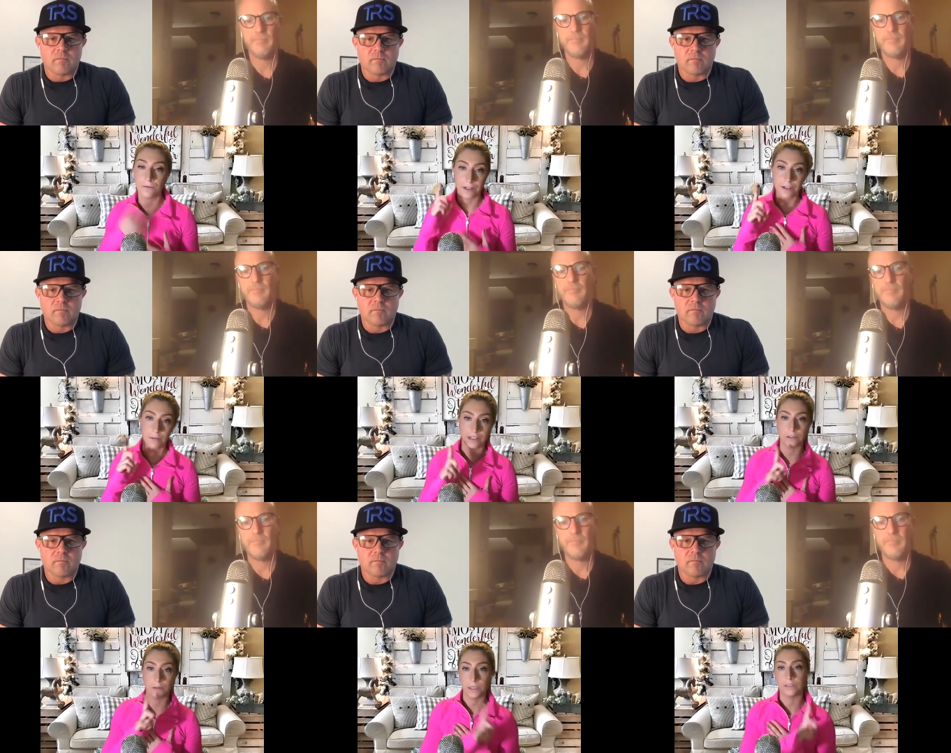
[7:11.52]
Speaker 1: is
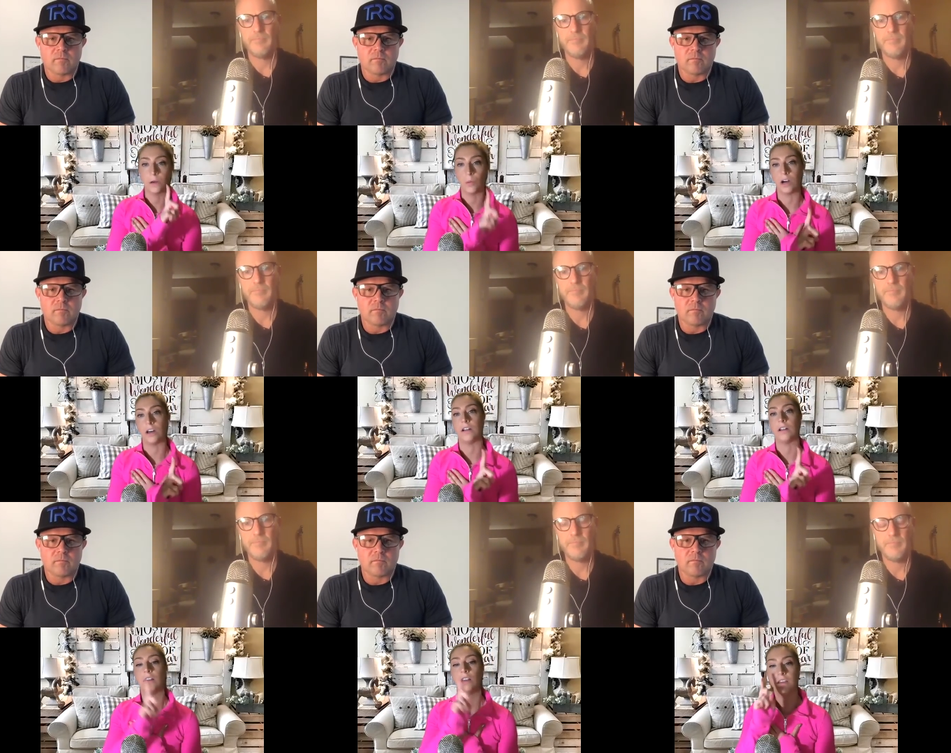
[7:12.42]
fundamental pillar
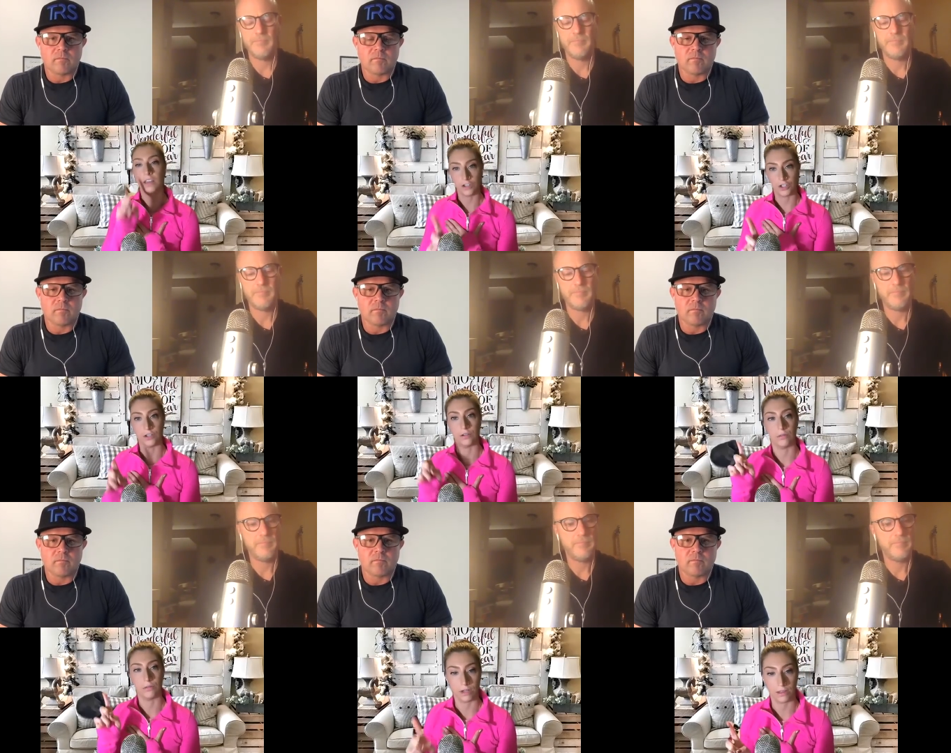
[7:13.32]
one
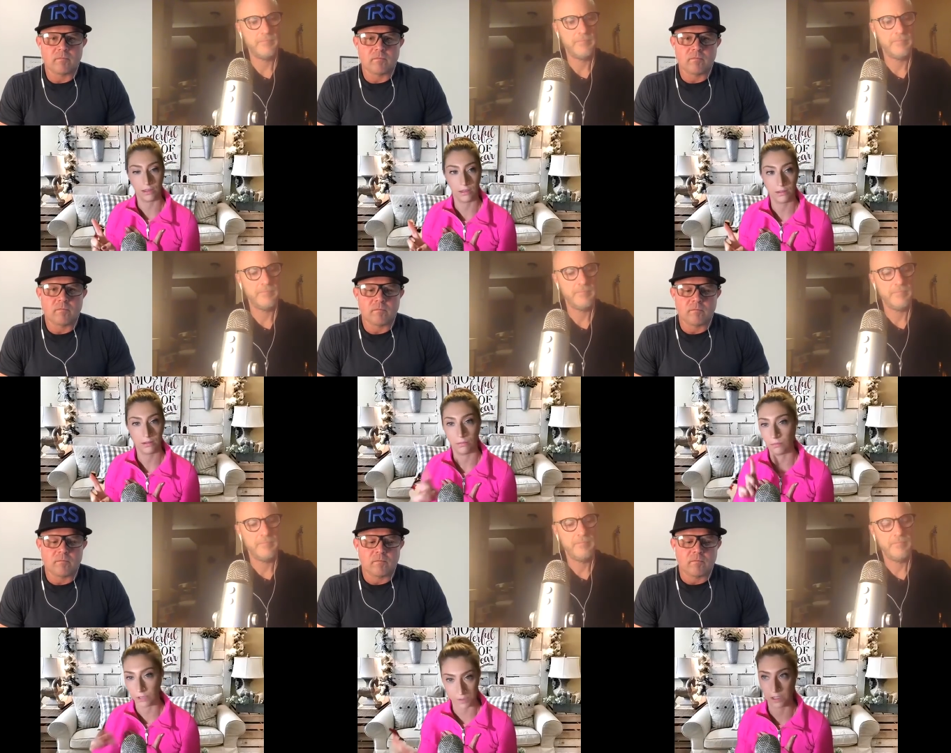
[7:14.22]
issue with
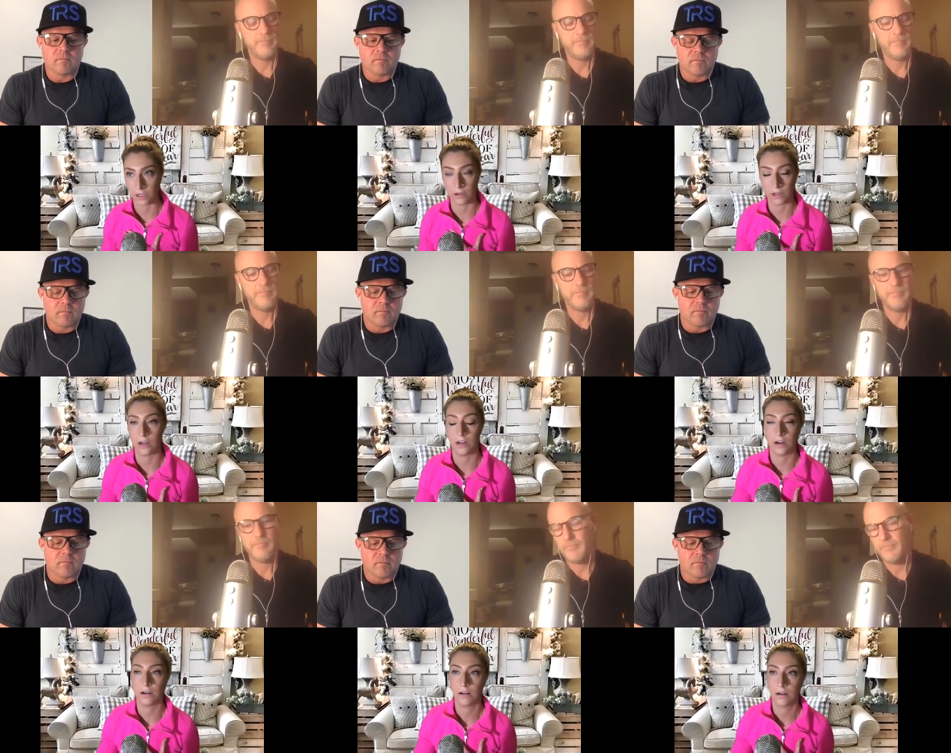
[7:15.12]
what's been going on
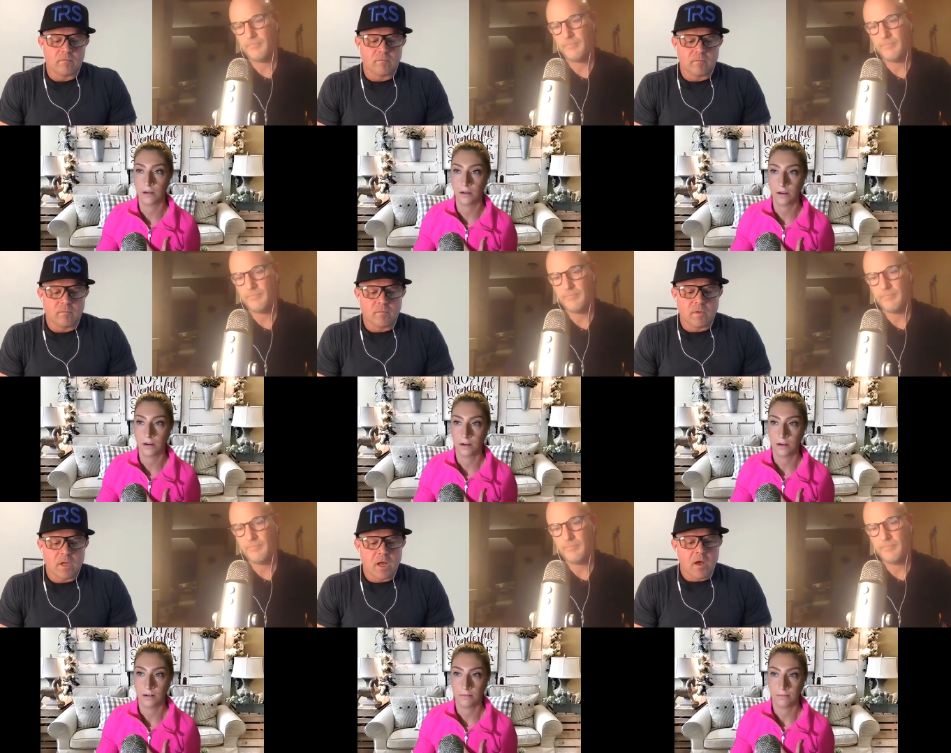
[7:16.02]
here.
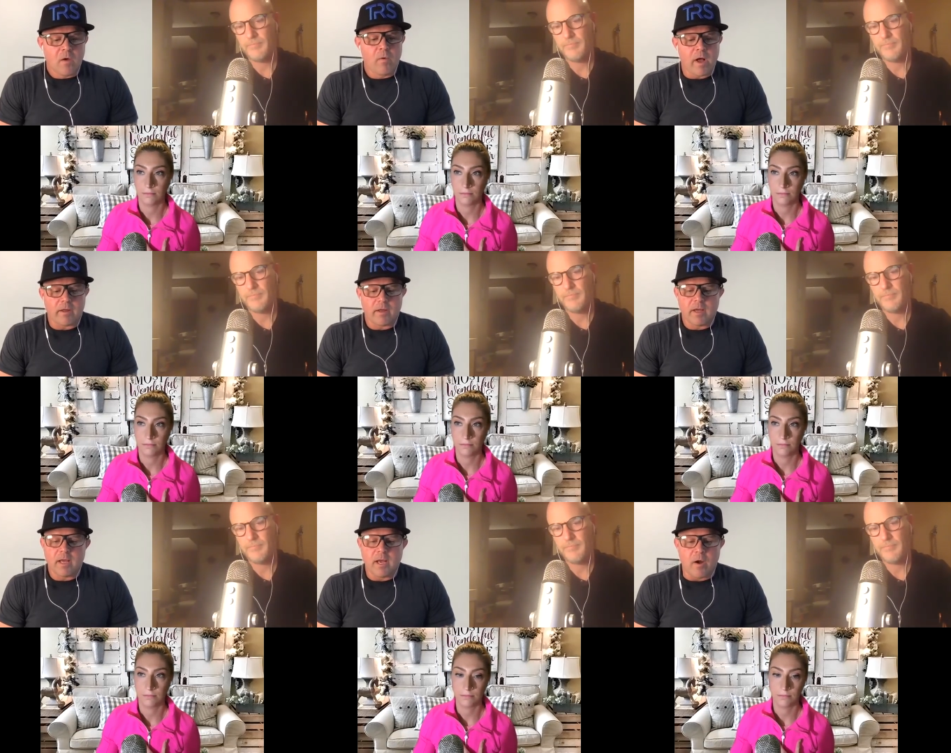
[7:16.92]

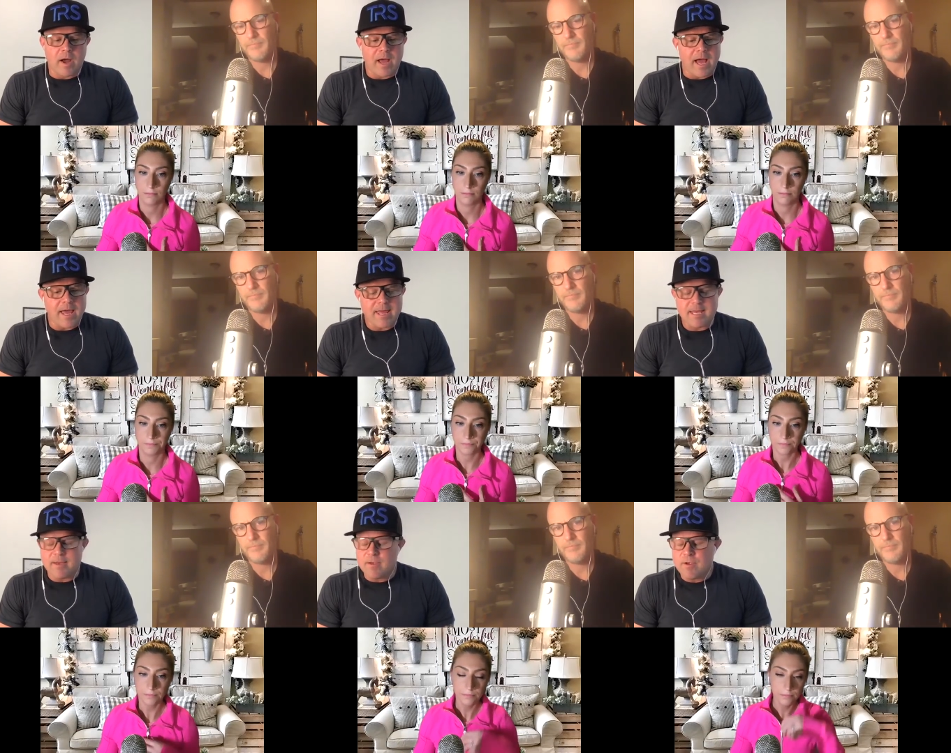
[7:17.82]
Speaker 2: Well, you know, I, I,
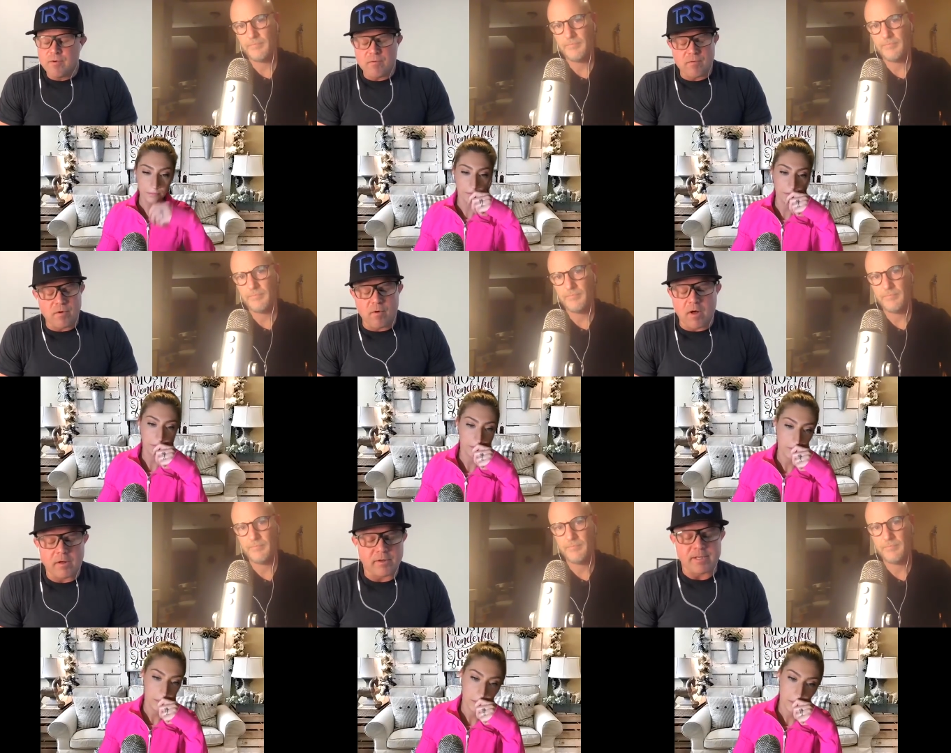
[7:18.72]
you you
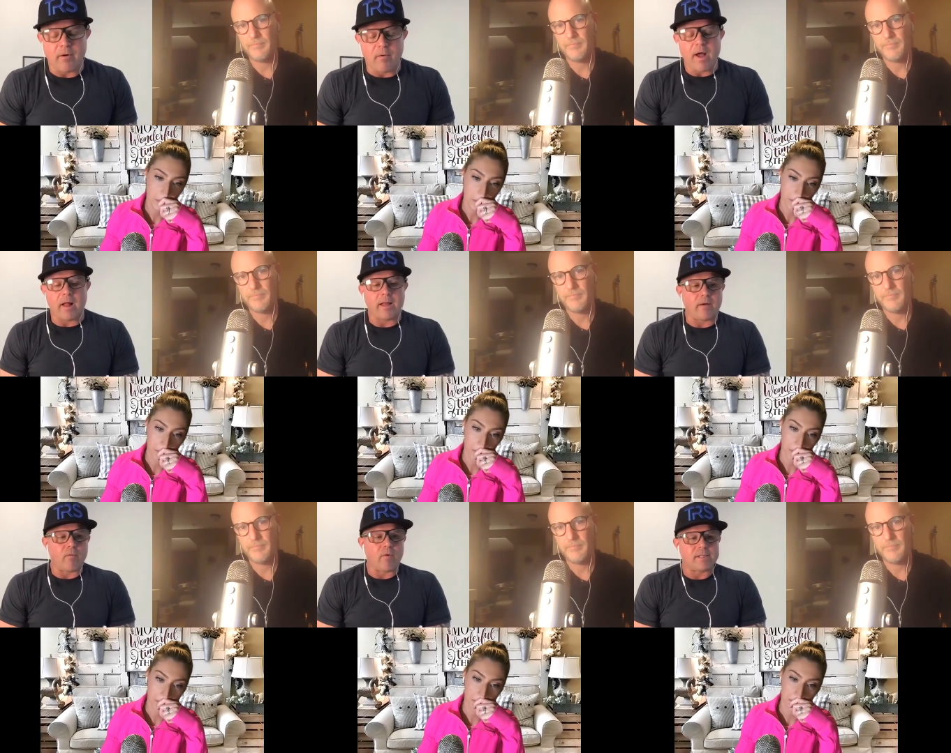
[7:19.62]
all you say it well,
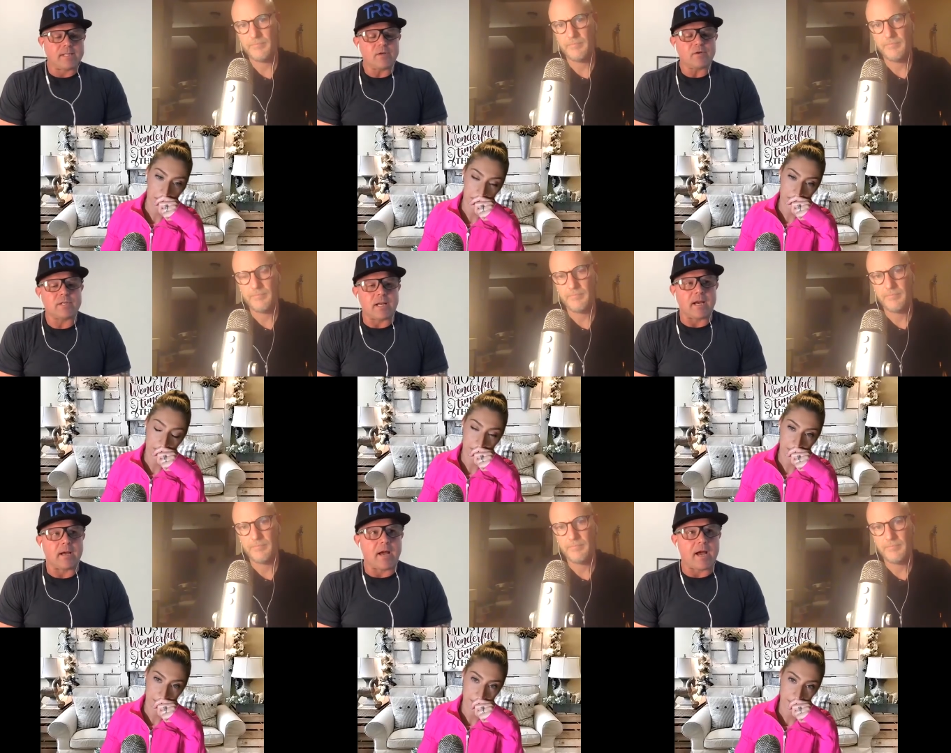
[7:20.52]
and what's
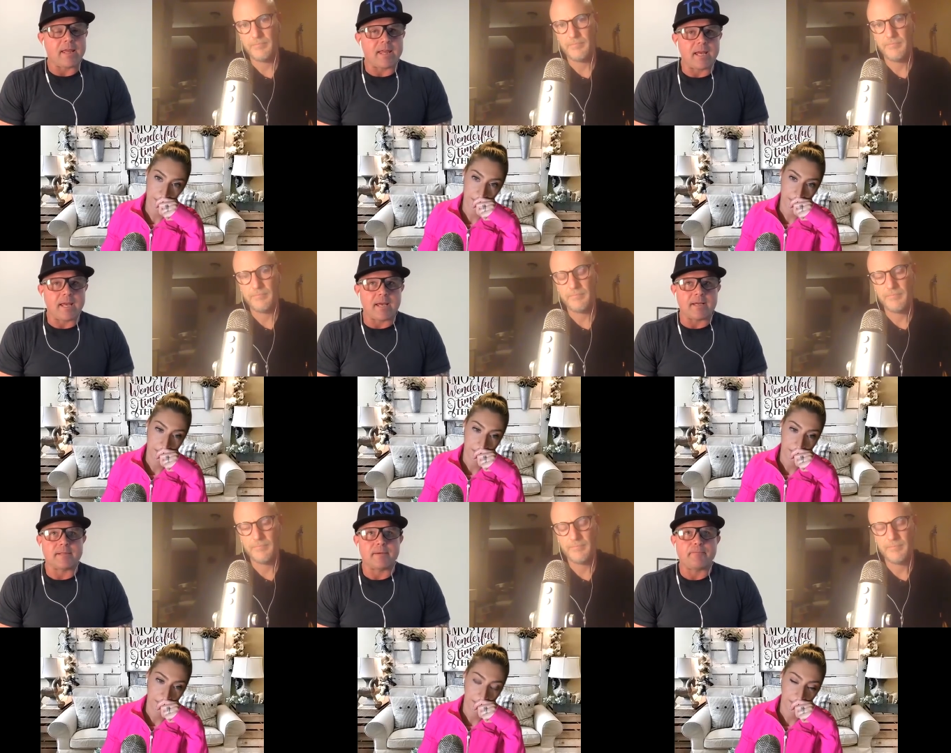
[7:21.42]
interesting, I think,
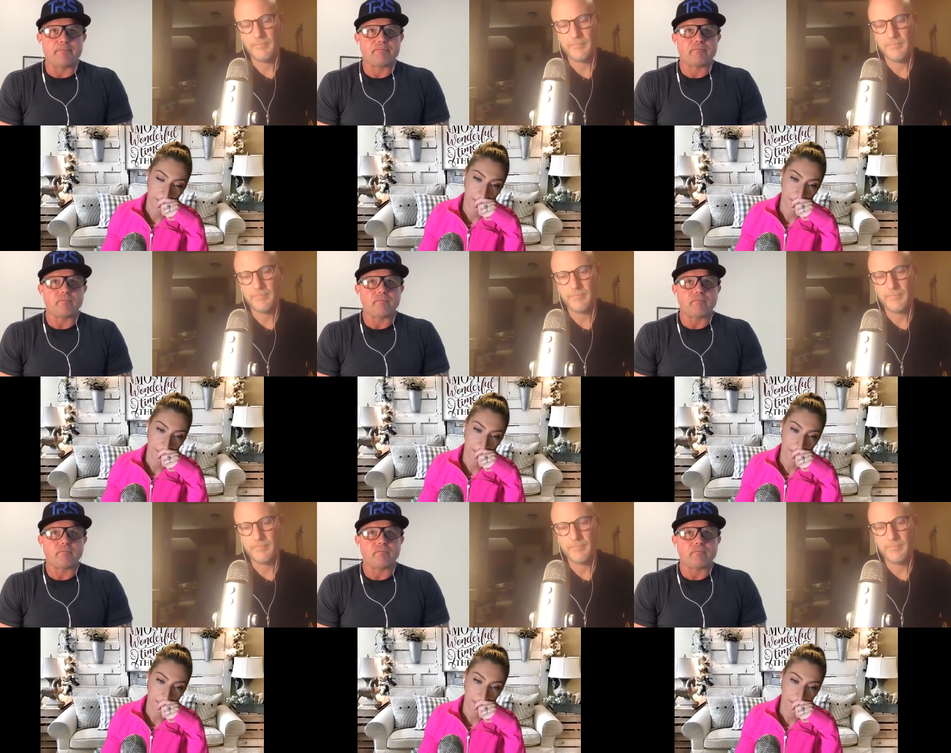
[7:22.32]
is